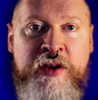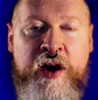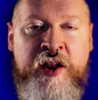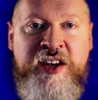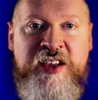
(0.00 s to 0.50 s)

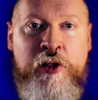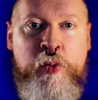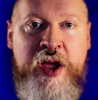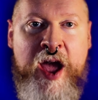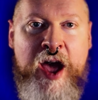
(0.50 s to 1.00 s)
And until
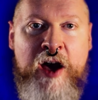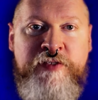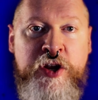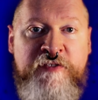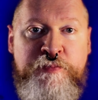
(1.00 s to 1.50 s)
we have
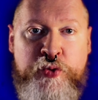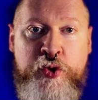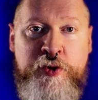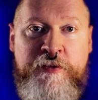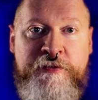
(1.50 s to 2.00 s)
enough
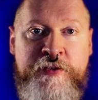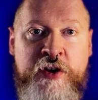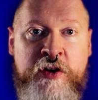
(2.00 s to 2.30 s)
proof